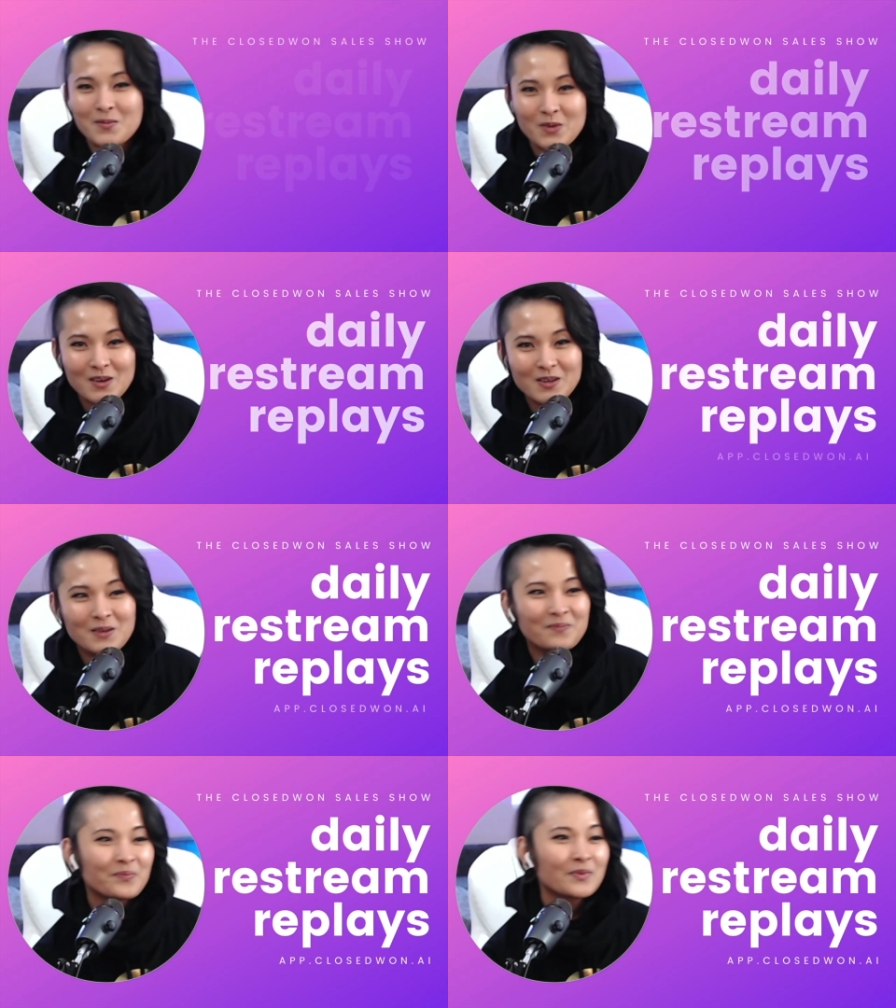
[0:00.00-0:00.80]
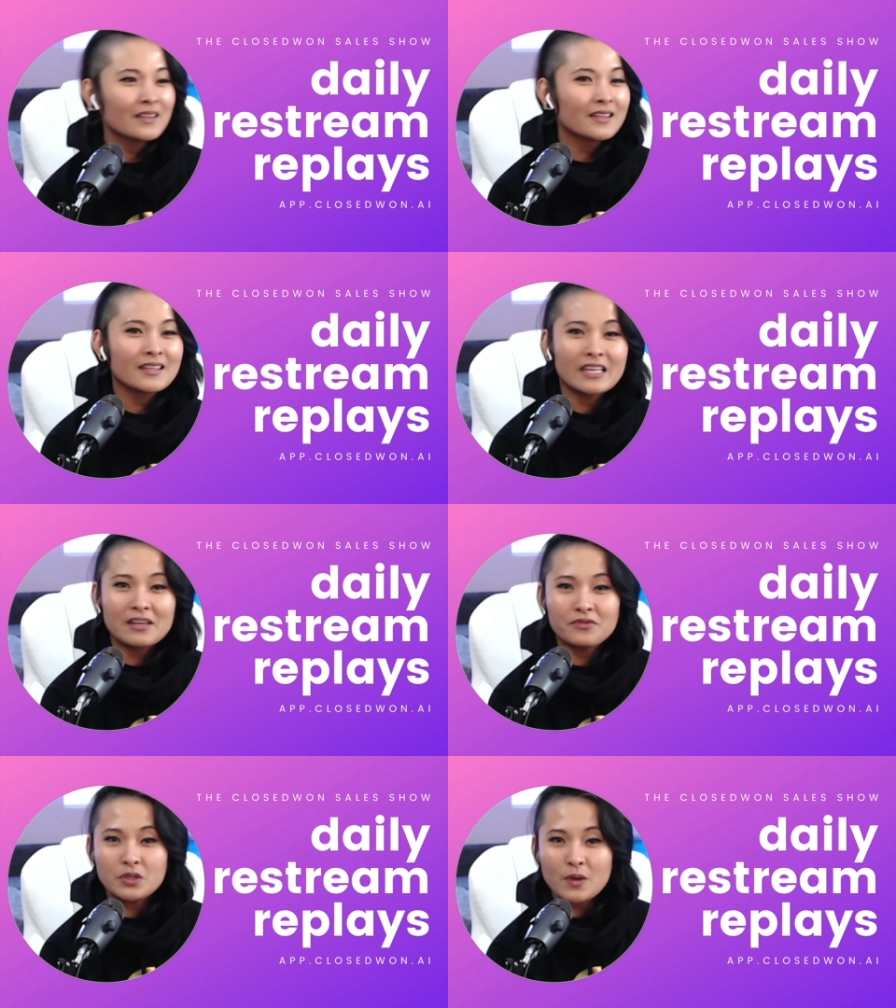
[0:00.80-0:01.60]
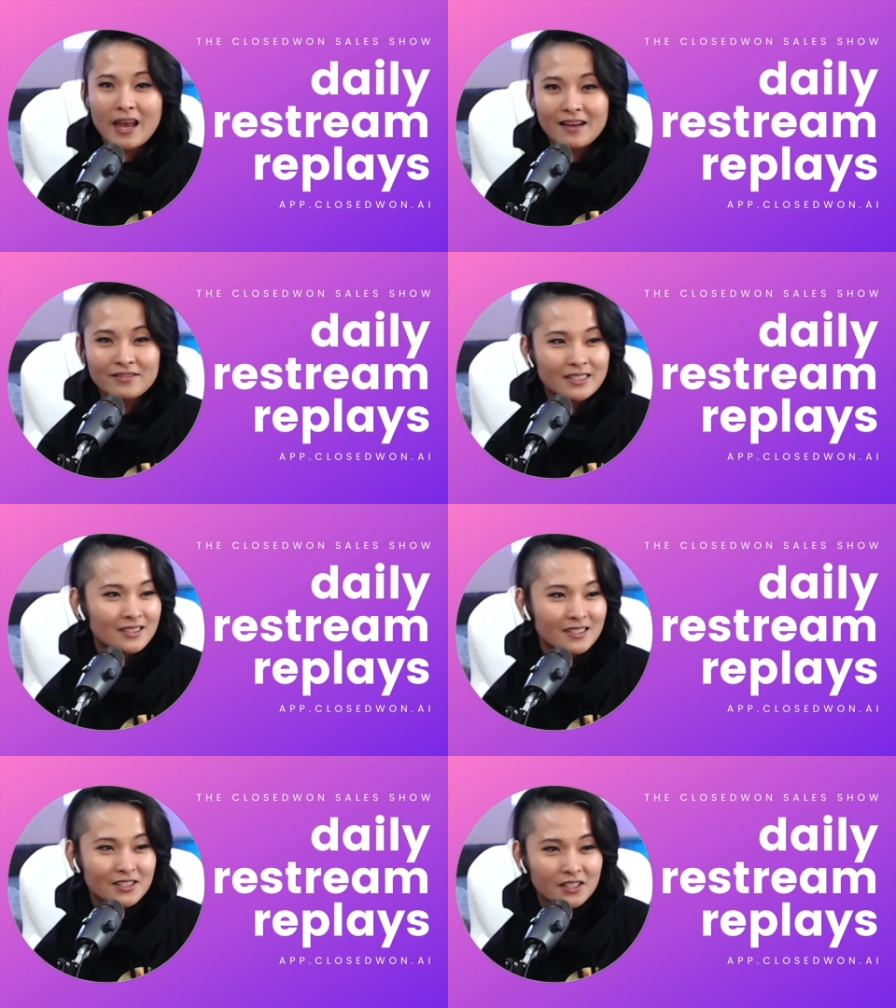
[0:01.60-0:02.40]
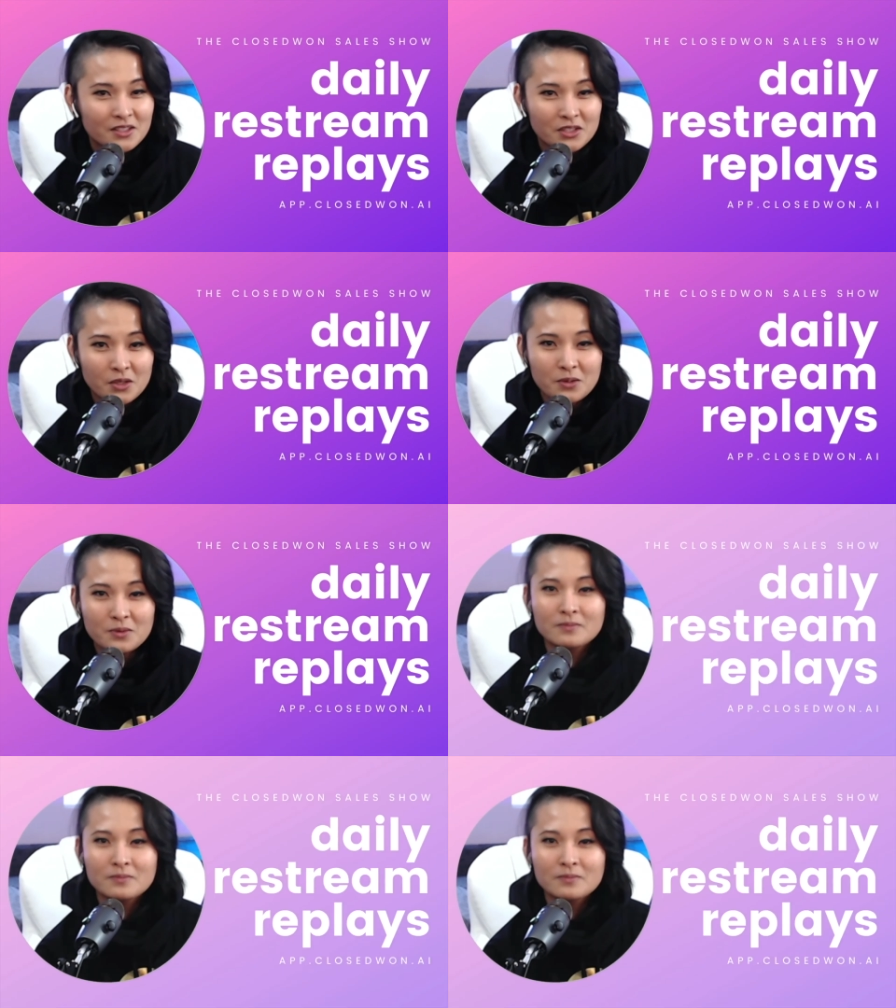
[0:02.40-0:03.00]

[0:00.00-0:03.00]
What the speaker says: welcome. If you haven't done so,